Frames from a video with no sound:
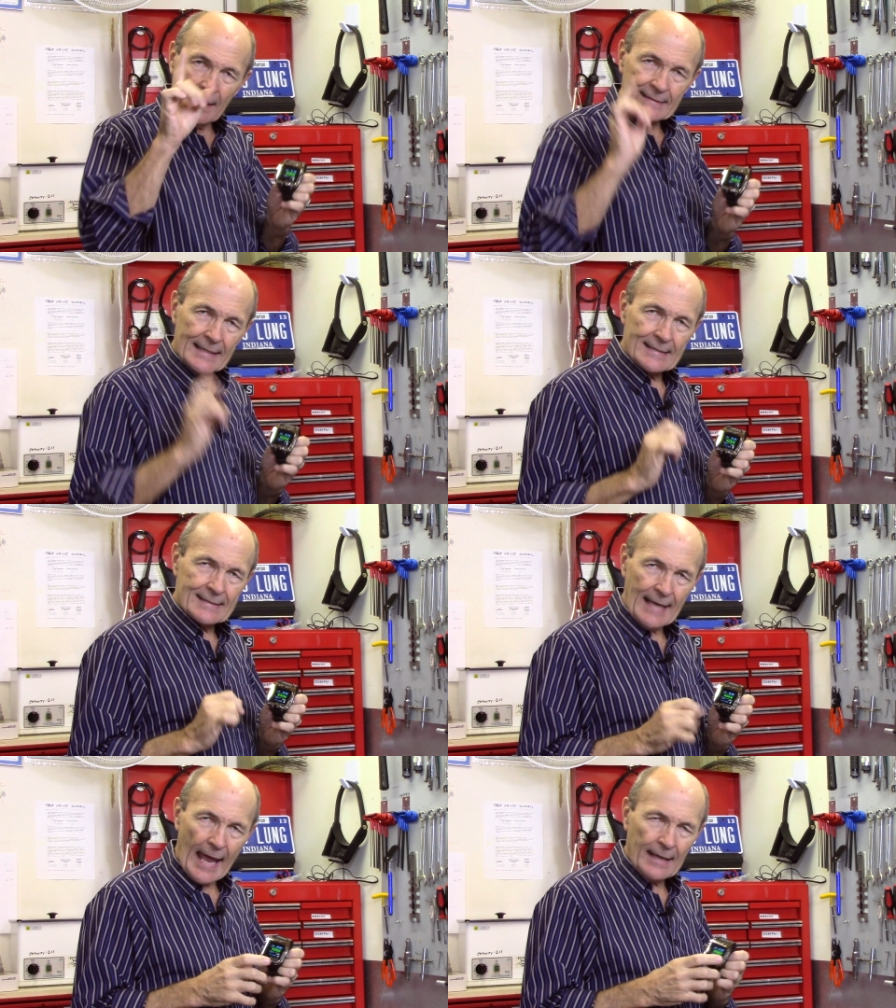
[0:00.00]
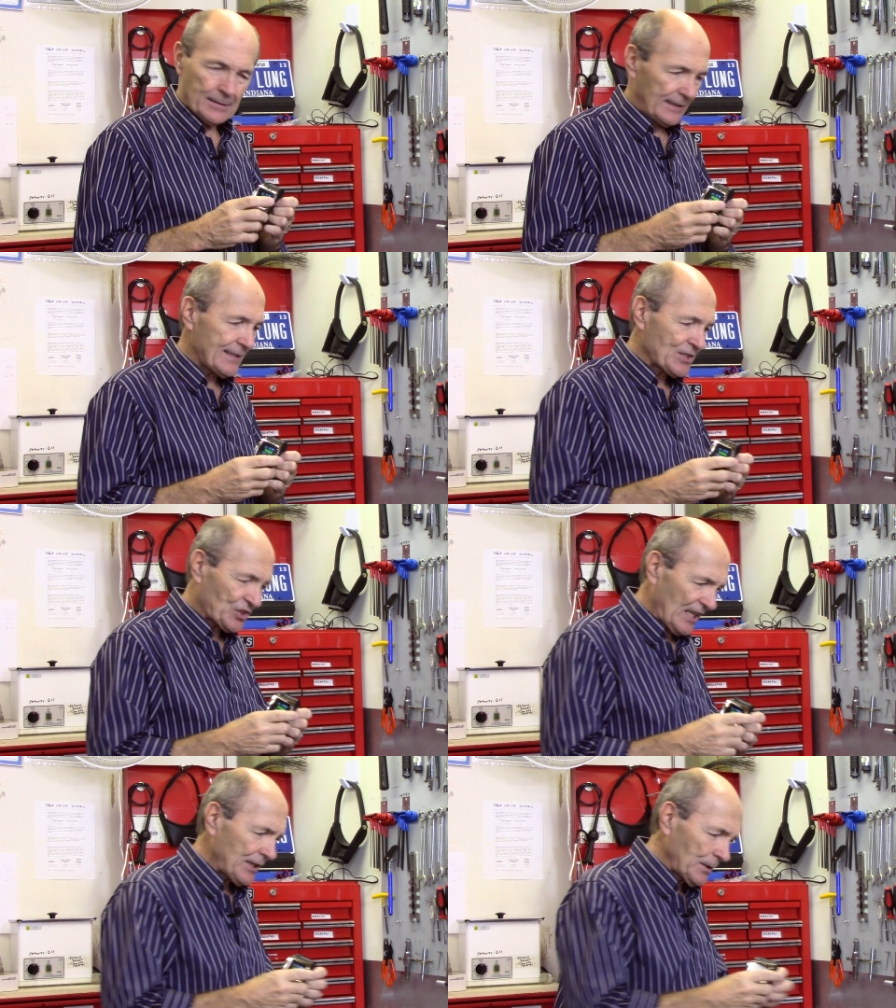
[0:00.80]
That's exactly the
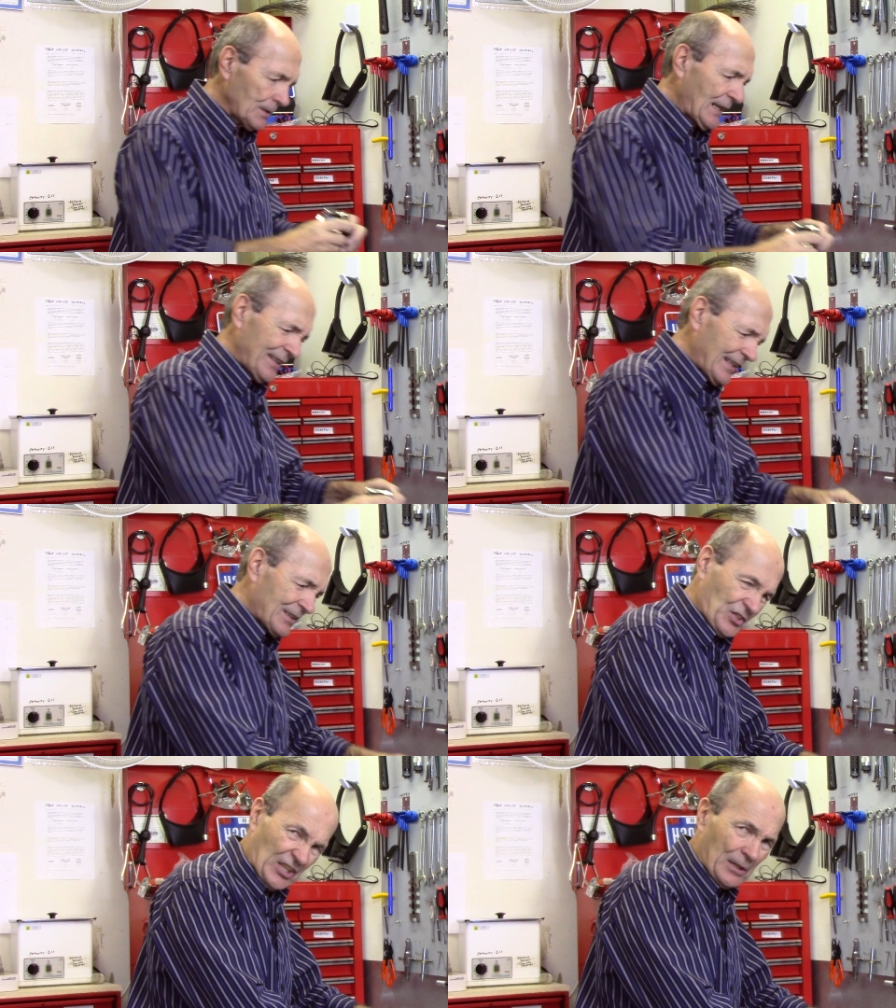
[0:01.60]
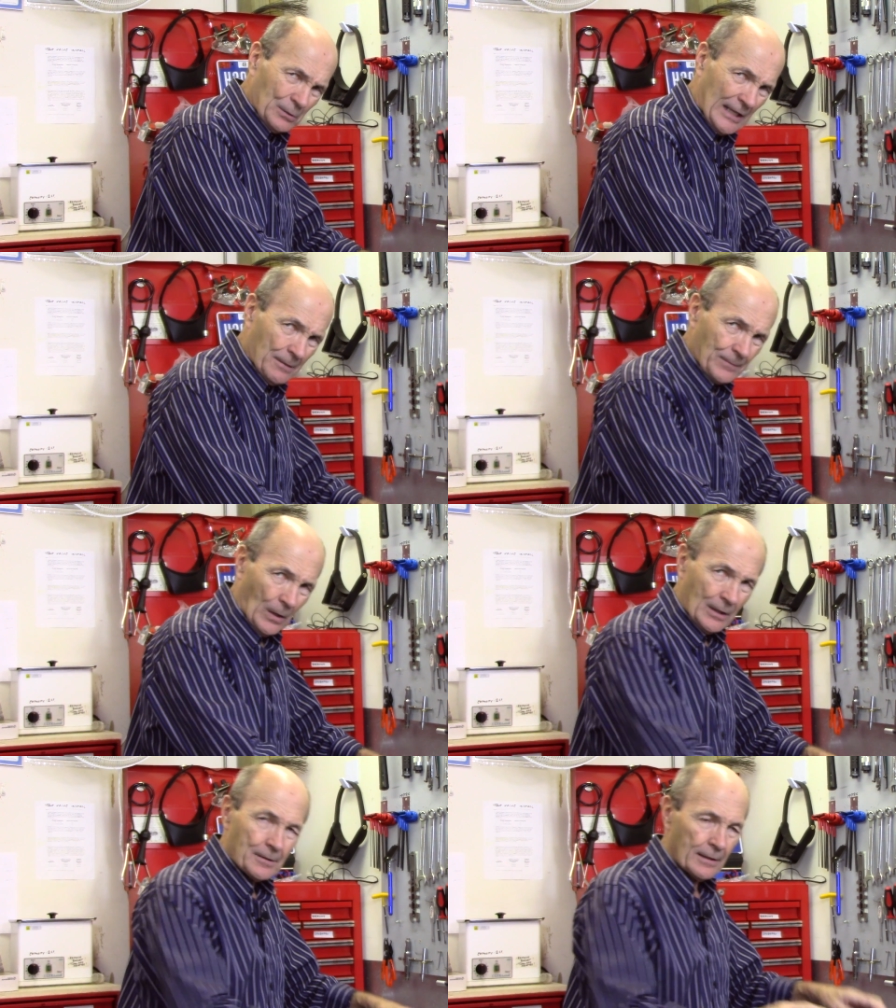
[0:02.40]
singular, I think the single
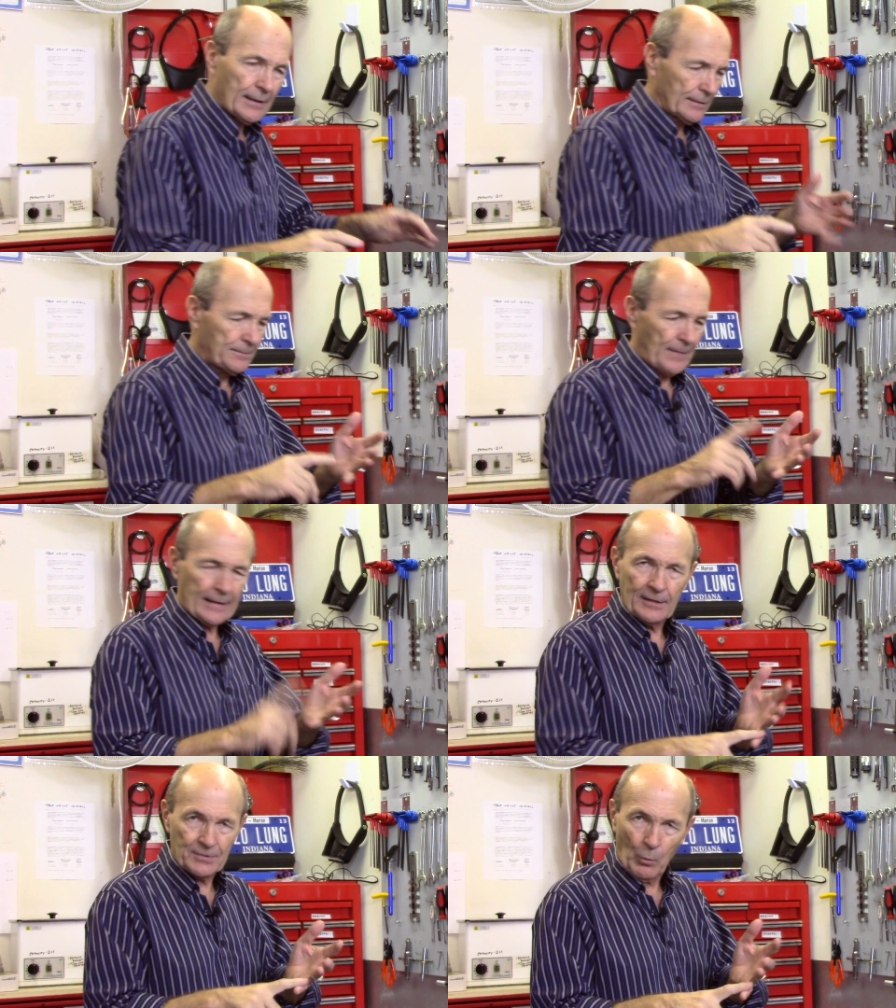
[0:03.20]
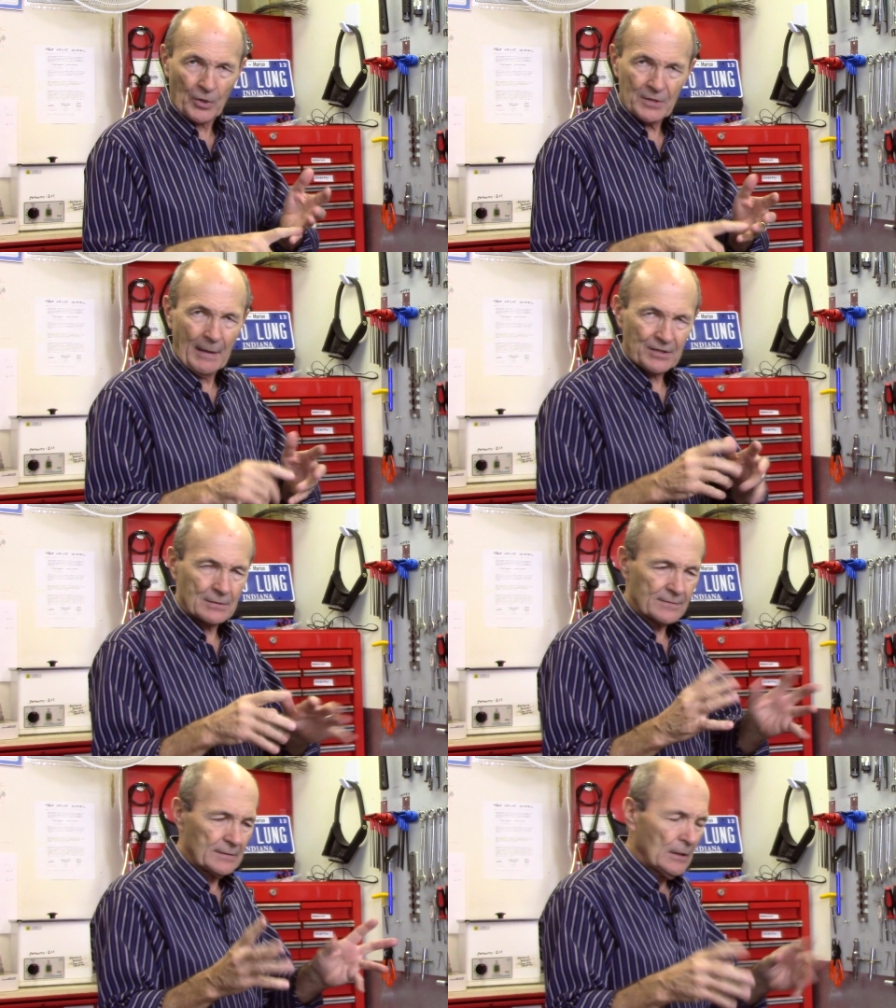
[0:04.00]
downfall other than the fact it's more
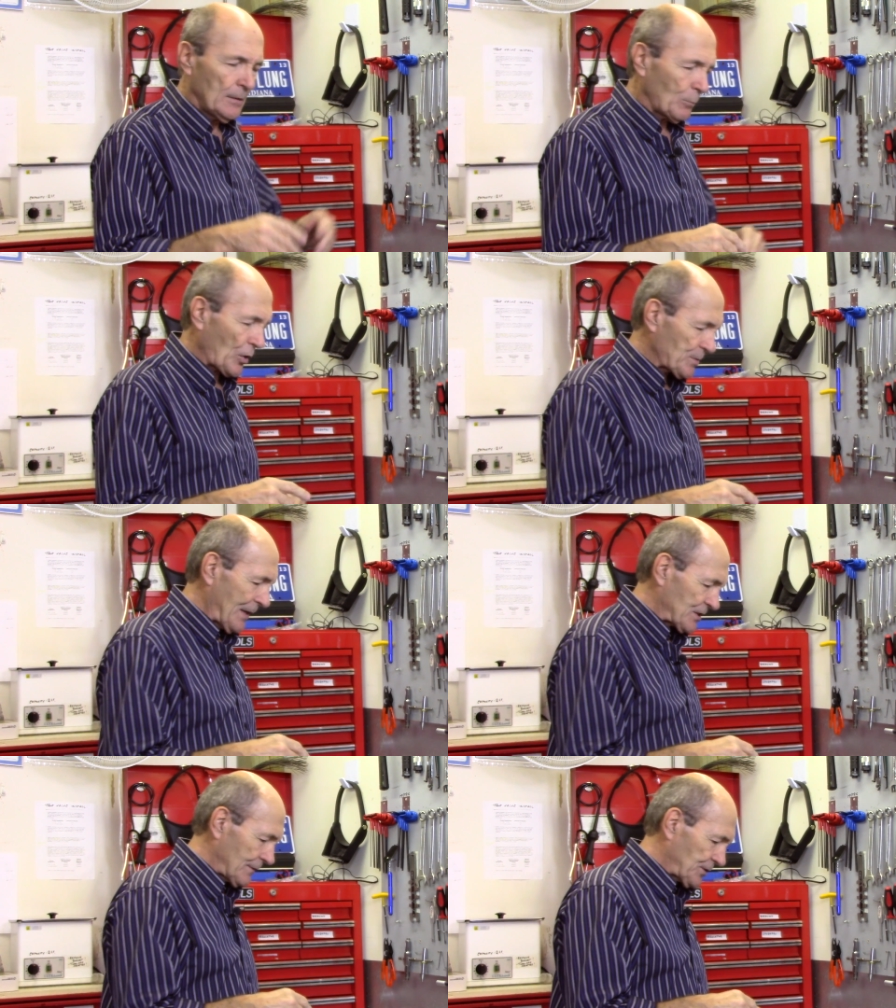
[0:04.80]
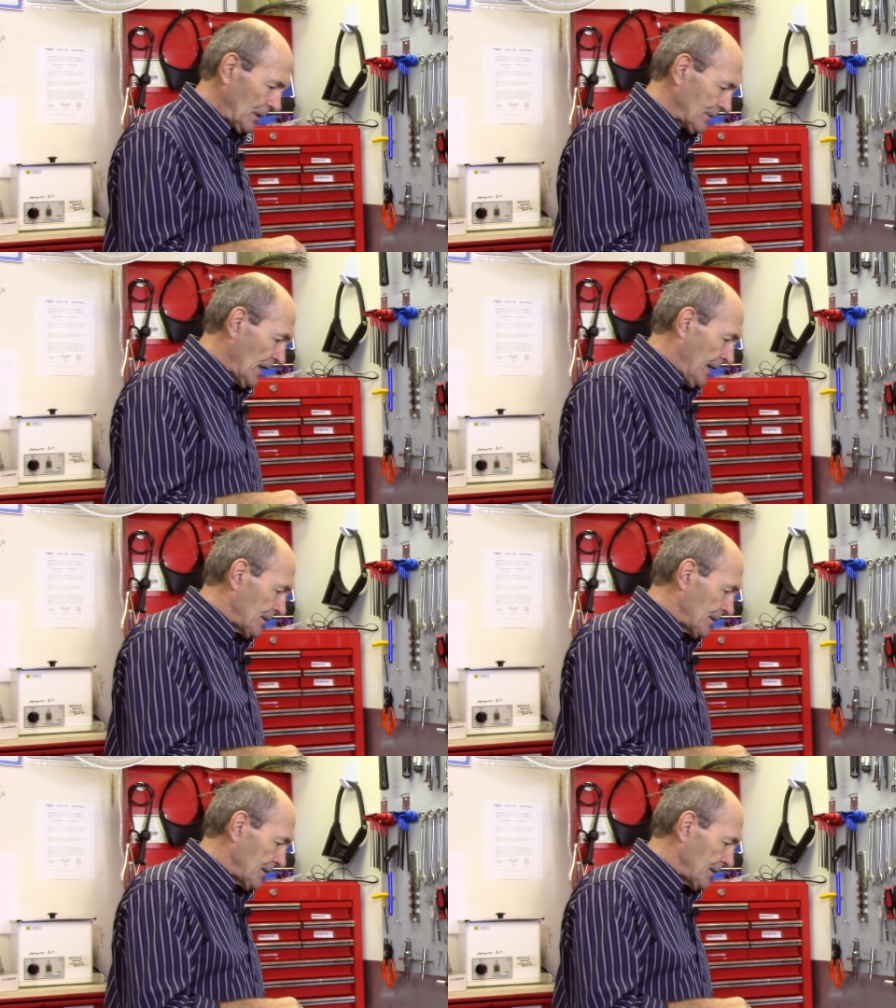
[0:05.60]
expensive and more expensive to serve.